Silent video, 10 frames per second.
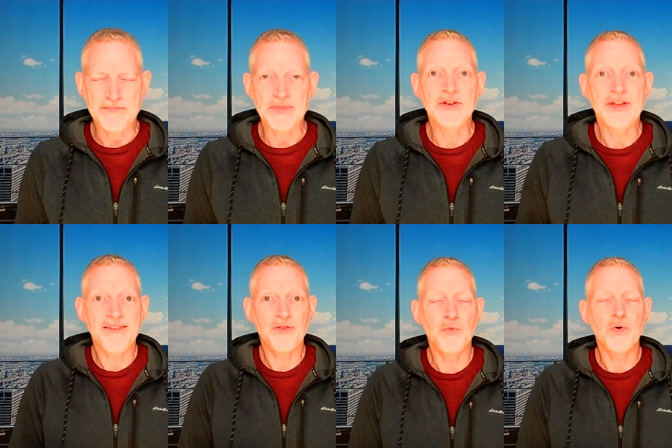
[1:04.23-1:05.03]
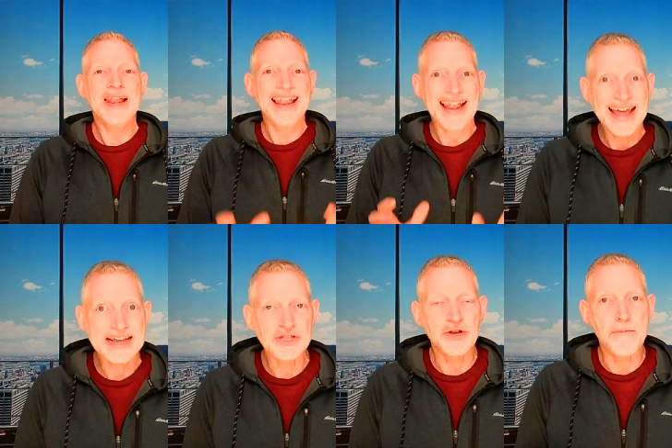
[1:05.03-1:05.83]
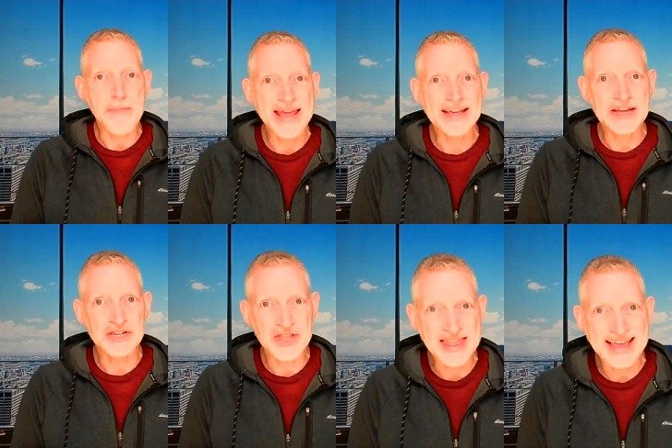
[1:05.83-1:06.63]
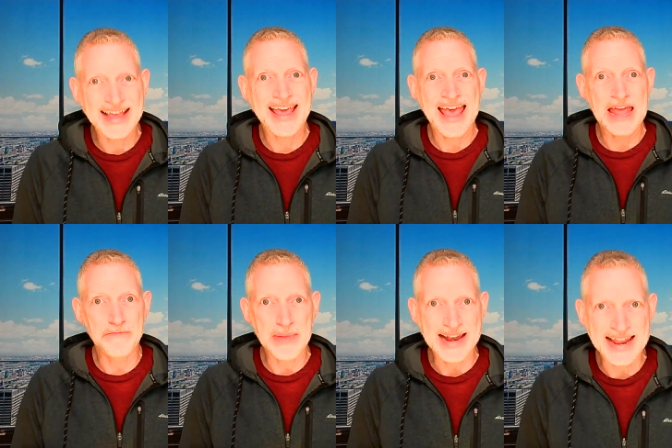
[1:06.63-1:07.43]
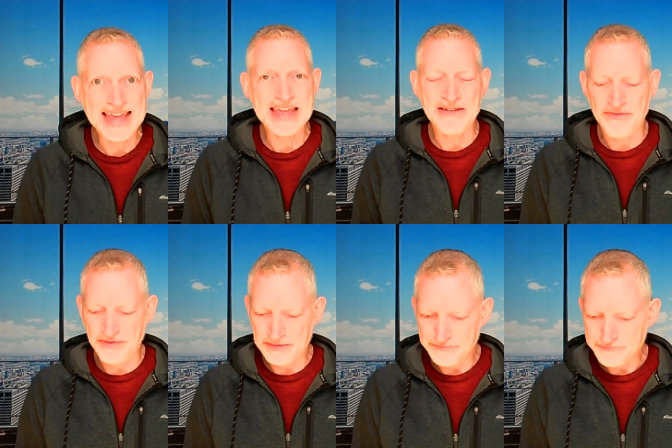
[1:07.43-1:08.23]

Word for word: The devil would like to make us think and believe